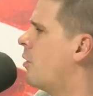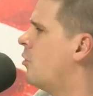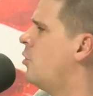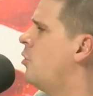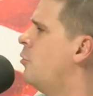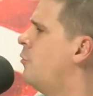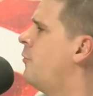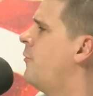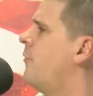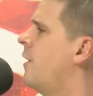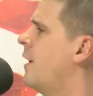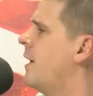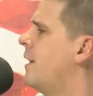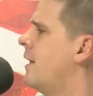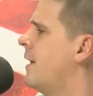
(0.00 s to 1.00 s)
you
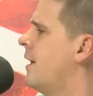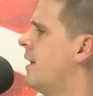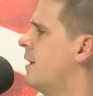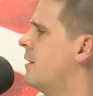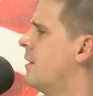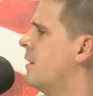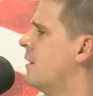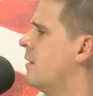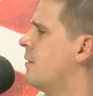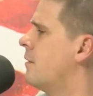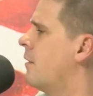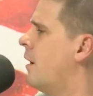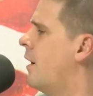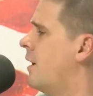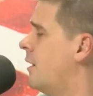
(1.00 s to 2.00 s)
fit in,
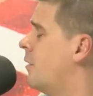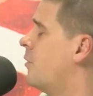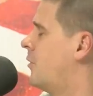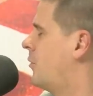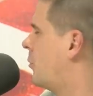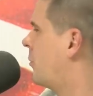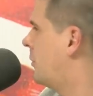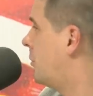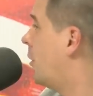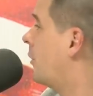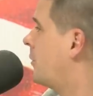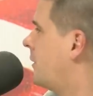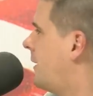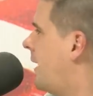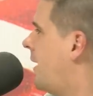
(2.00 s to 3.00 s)
uh, and I know this is sort of a
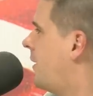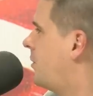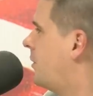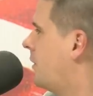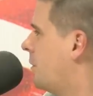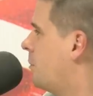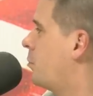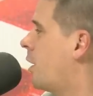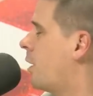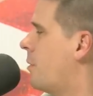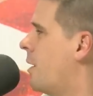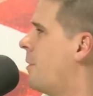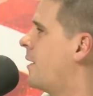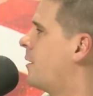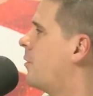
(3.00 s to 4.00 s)
daunting task, and yeah. Barack
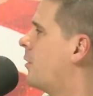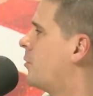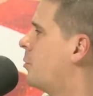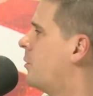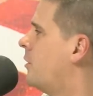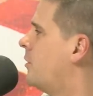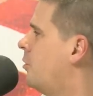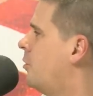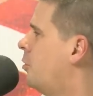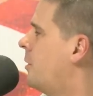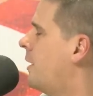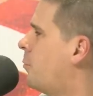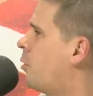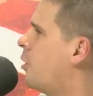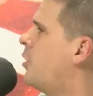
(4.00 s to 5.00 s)
Obama had to wrestle with it yeah. too.
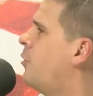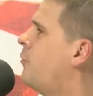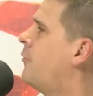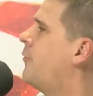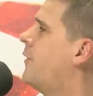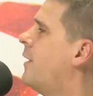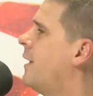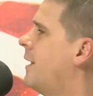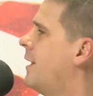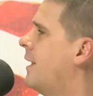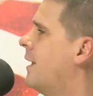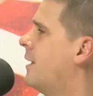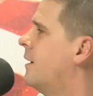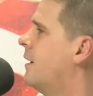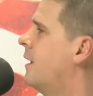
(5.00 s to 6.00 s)
But where you fit
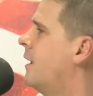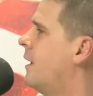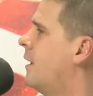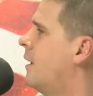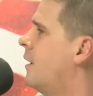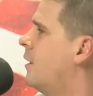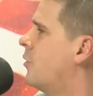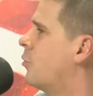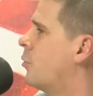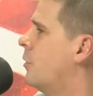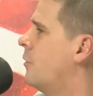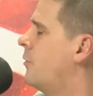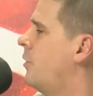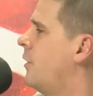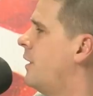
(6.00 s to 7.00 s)
in, sort
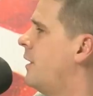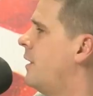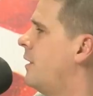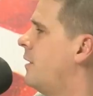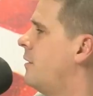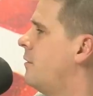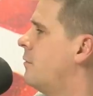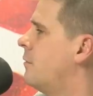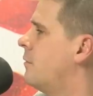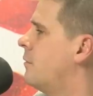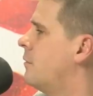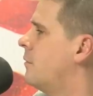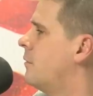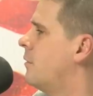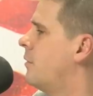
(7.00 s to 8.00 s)
of the
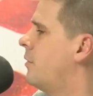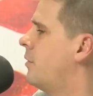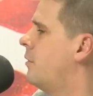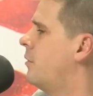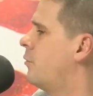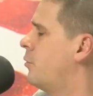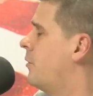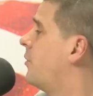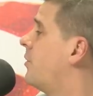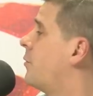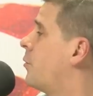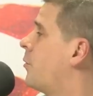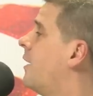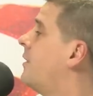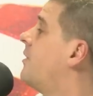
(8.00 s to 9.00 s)
sort of the
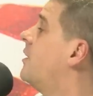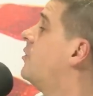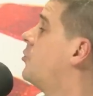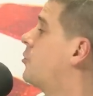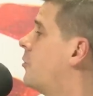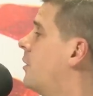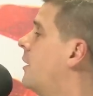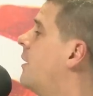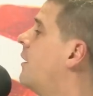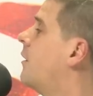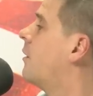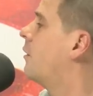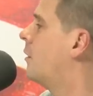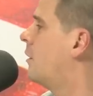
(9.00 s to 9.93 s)
civil rights history here.